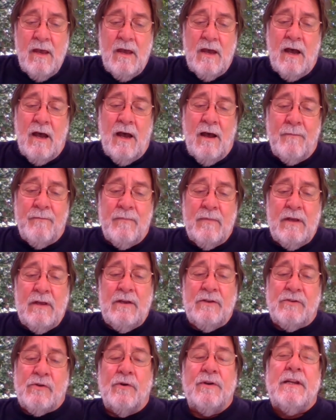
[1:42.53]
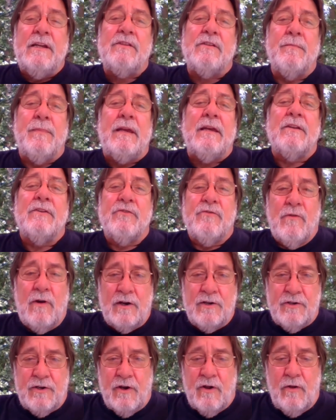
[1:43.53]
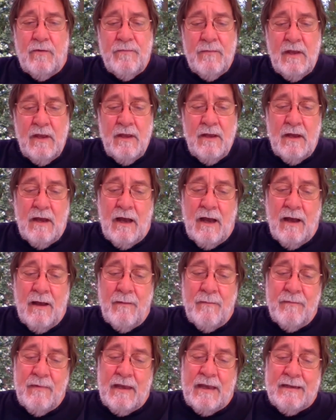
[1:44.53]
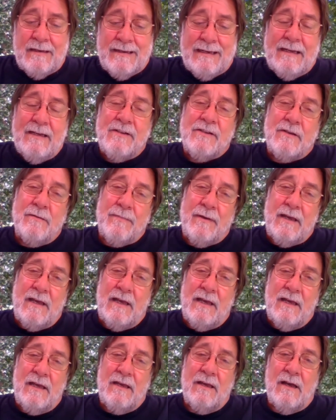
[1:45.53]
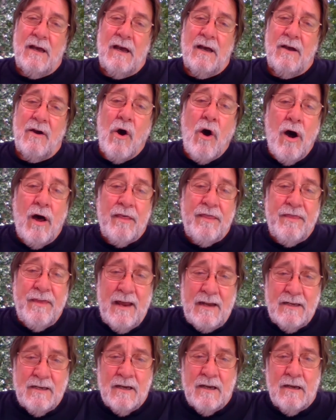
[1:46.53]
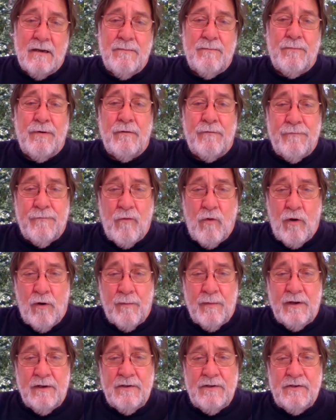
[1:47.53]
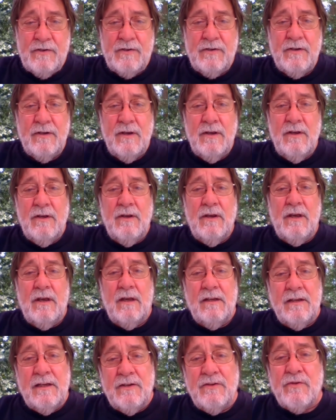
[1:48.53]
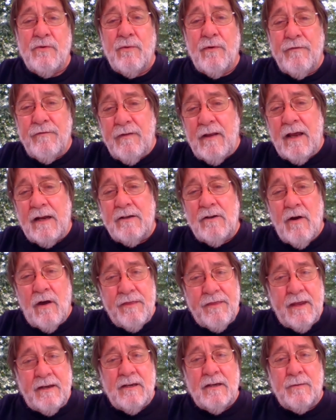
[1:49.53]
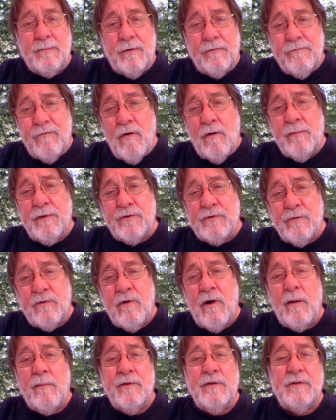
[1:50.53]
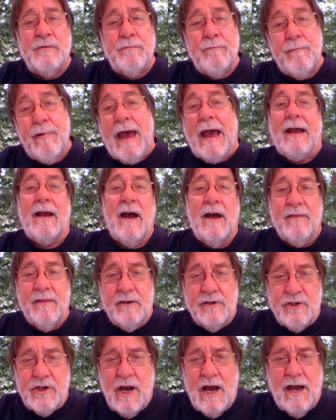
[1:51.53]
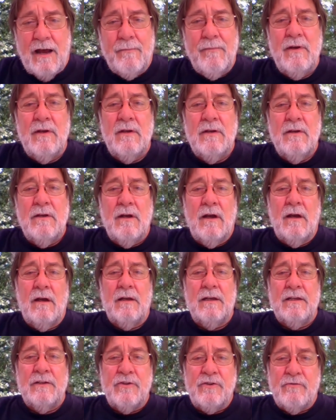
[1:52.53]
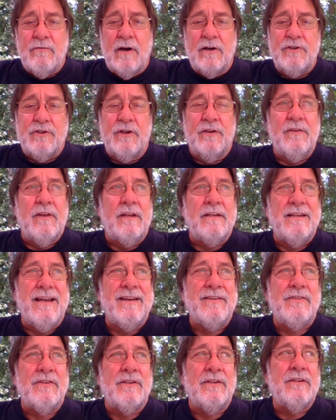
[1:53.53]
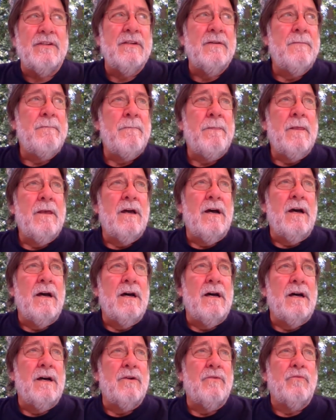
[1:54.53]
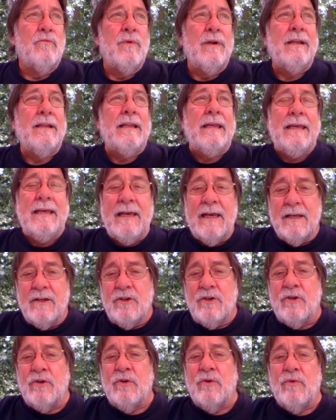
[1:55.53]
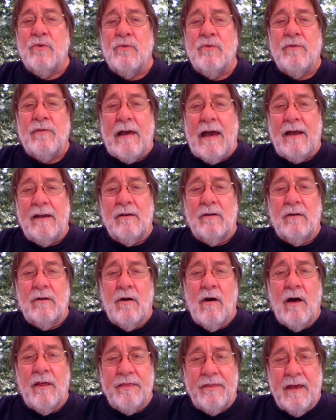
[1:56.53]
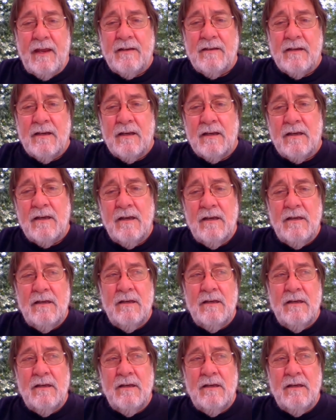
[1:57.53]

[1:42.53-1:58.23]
Um, so it needs to be instructional. Um, it needs to be uh, authentic performance. It needs to reflect authentic performance requirements back on the job. Uh, instruction that doesn't uh, really get to that authentic